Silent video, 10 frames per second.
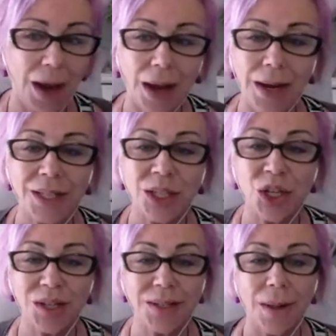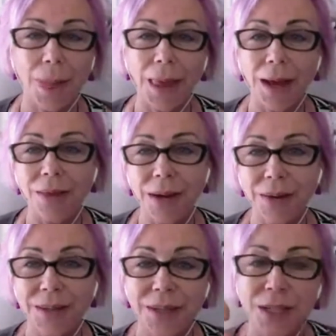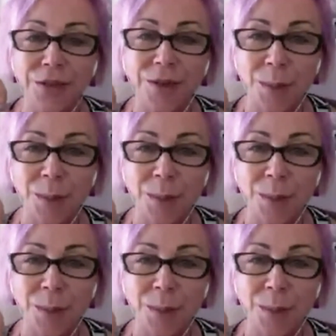It's just, there is a difference